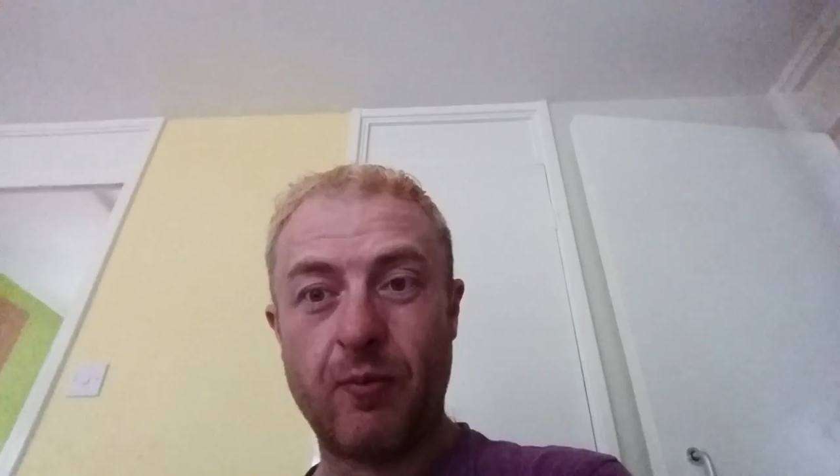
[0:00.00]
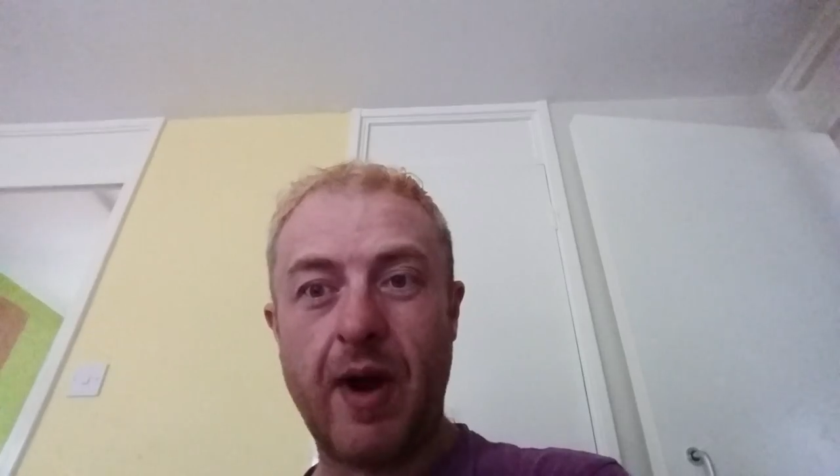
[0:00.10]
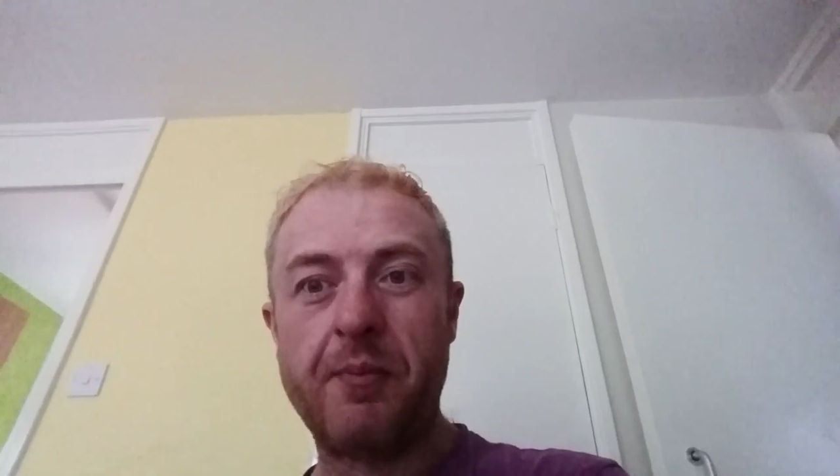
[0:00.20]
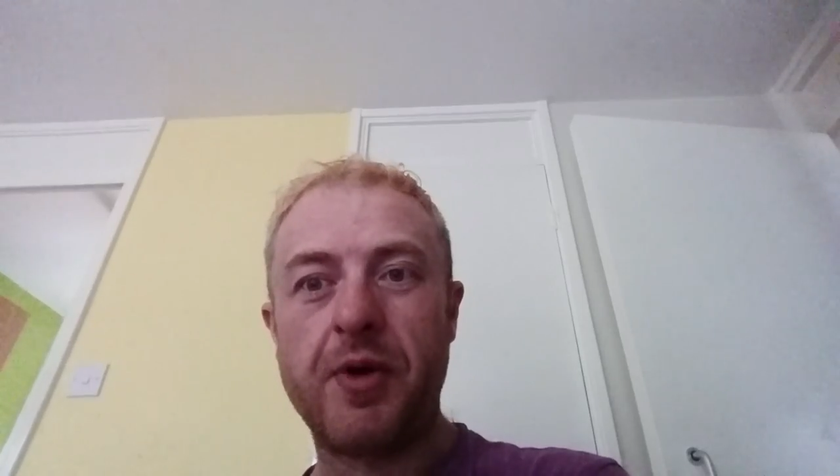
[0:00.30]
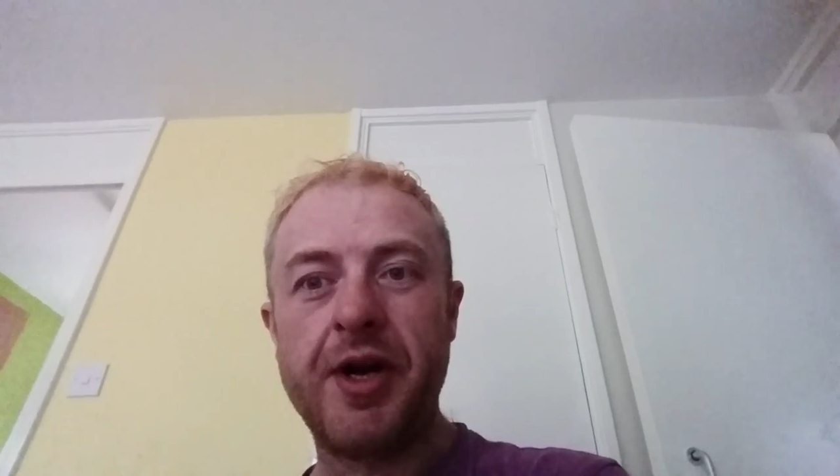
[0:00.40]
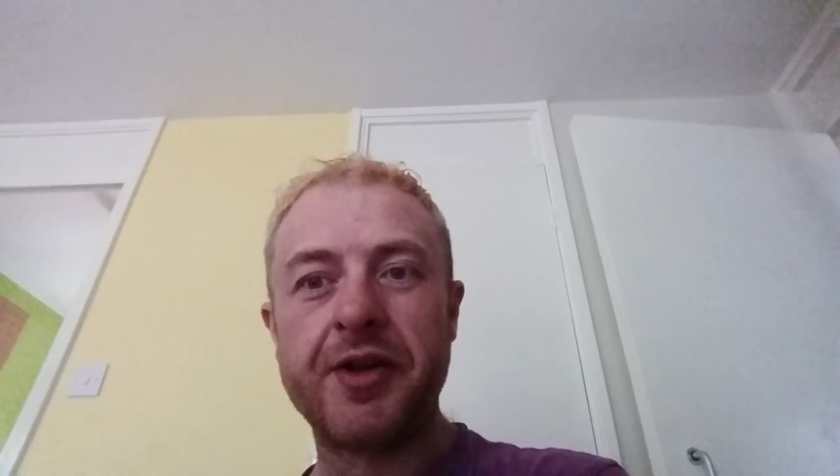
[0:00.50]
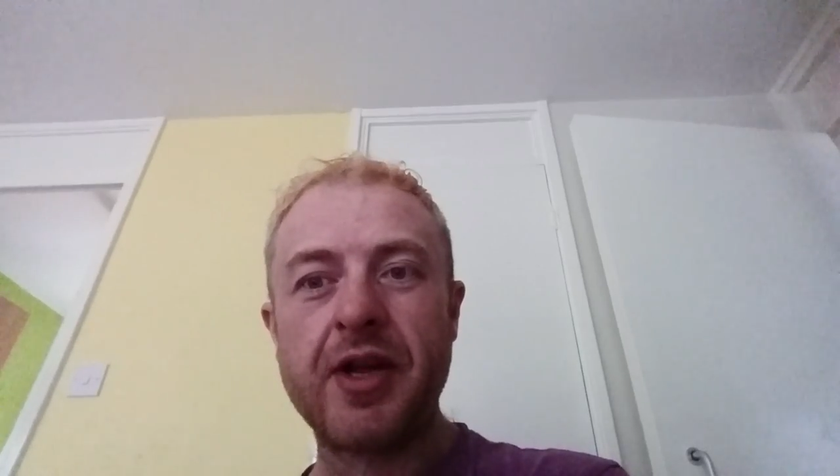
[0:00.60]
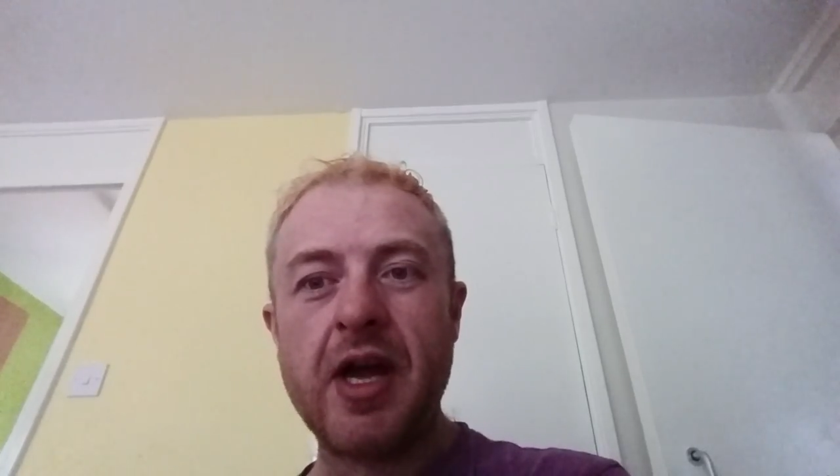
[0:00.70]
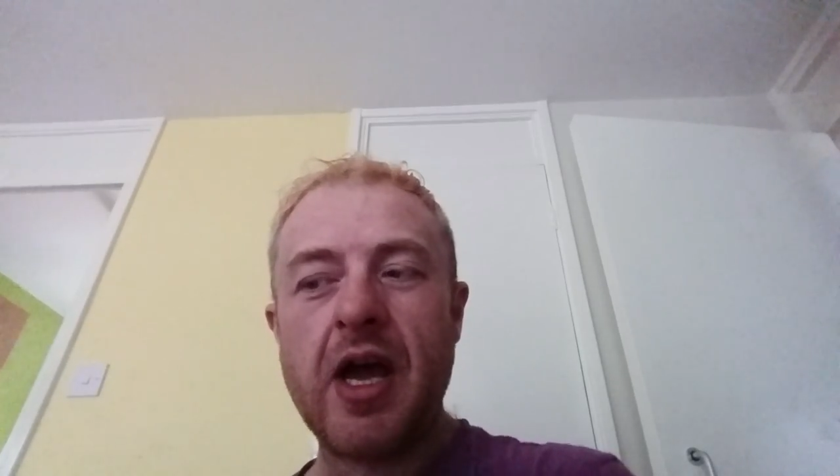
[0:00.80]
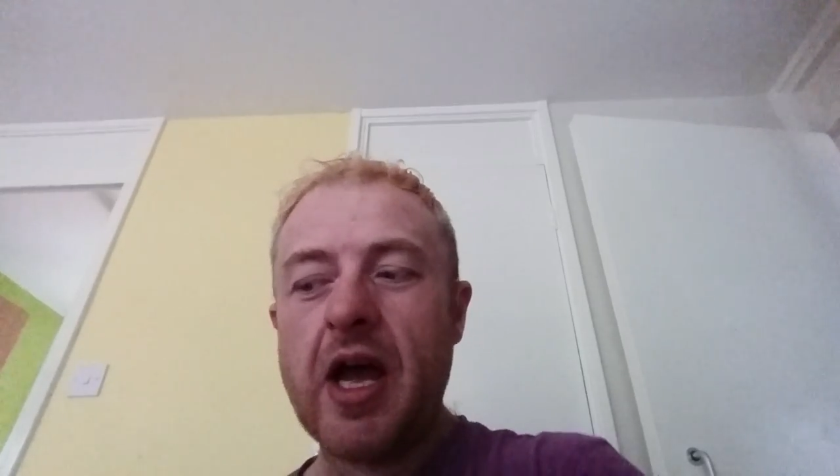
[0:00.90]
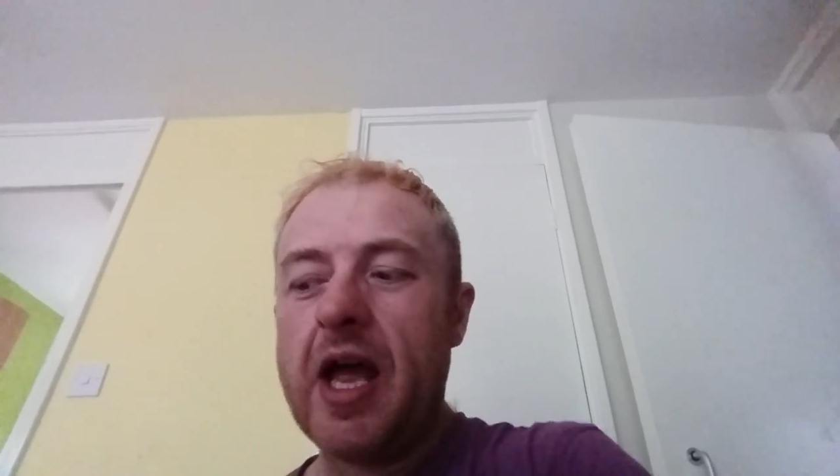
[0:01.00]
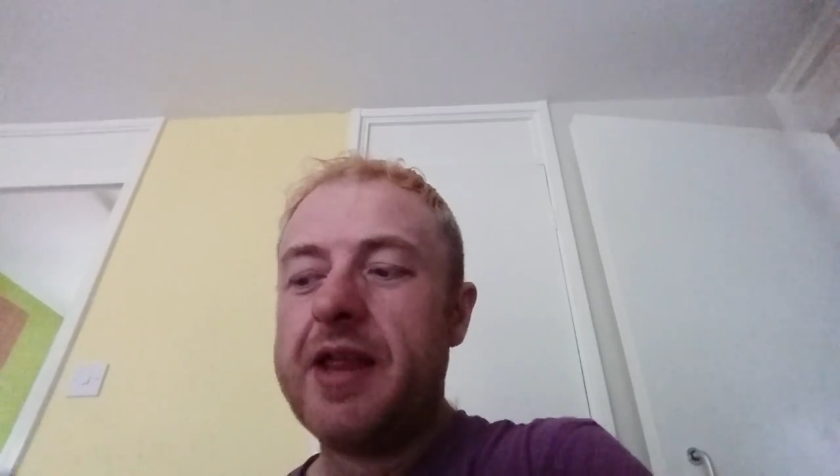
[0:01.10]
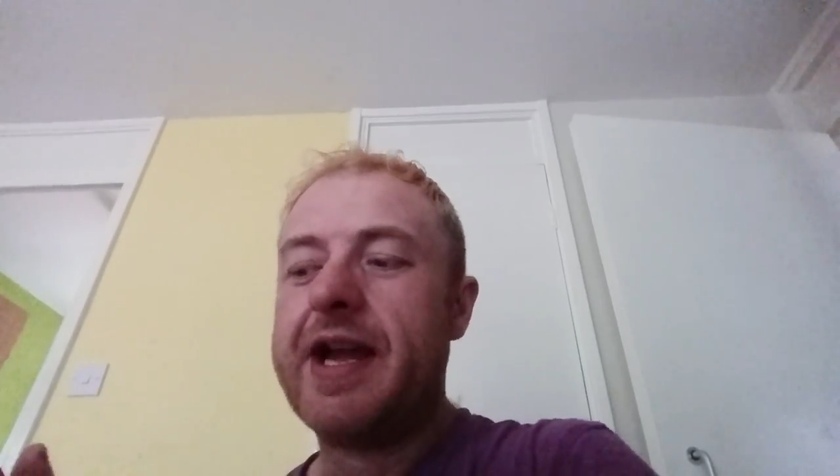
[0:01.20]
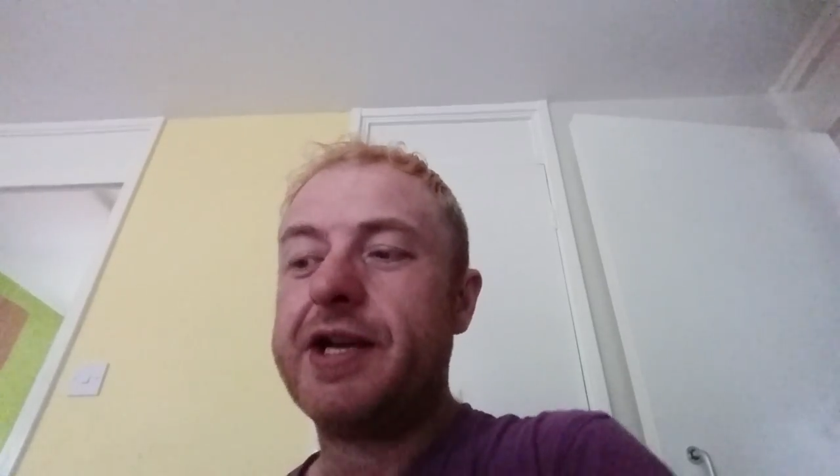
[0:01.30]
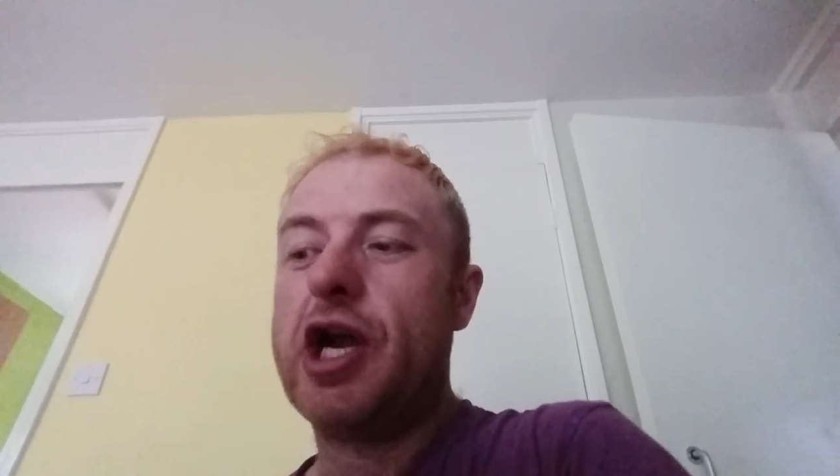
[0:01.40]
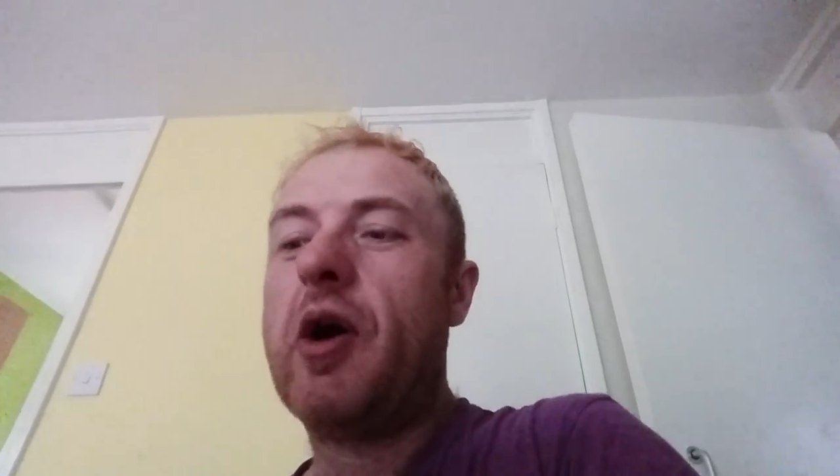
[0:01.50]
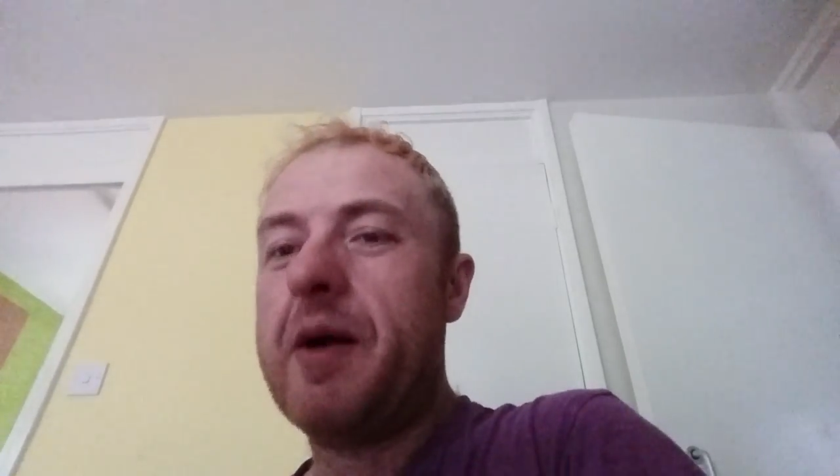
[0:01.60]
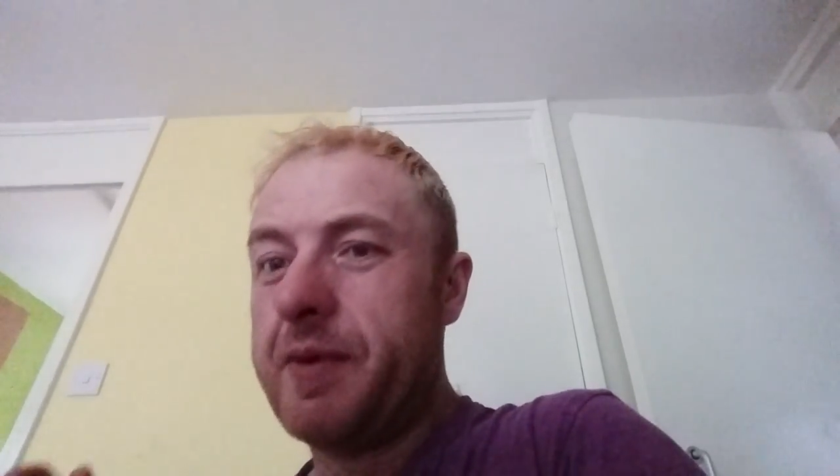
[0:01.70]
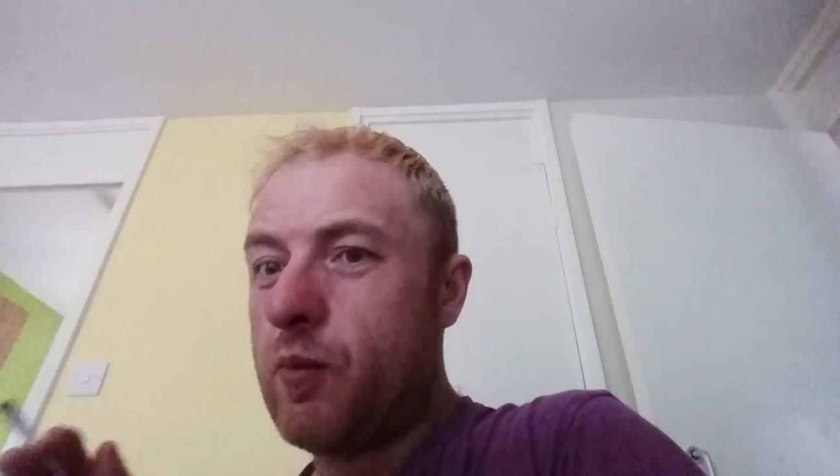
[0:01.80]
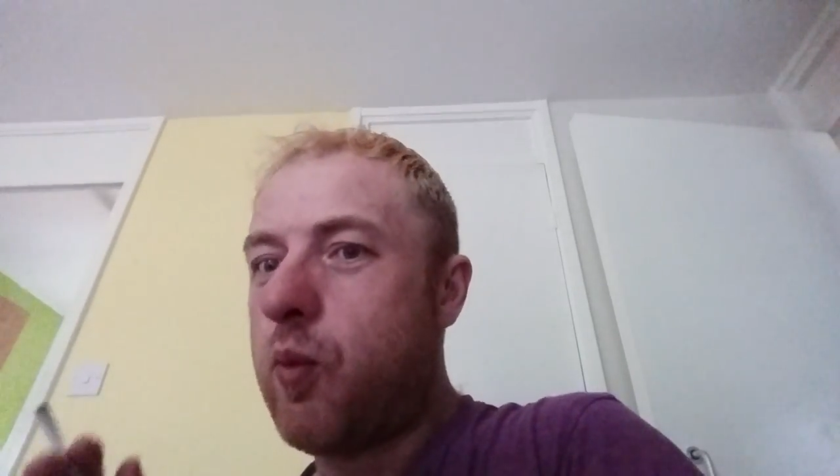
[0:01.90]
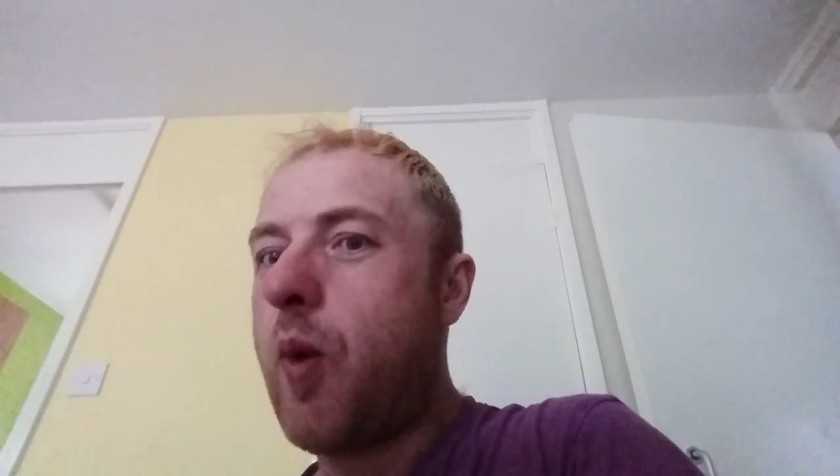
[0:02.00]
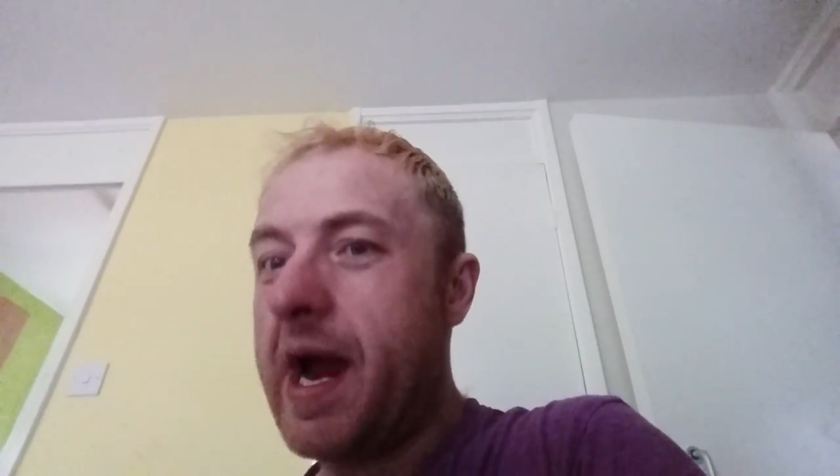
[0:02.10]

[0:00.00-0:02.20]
in Wentworth, they know I've been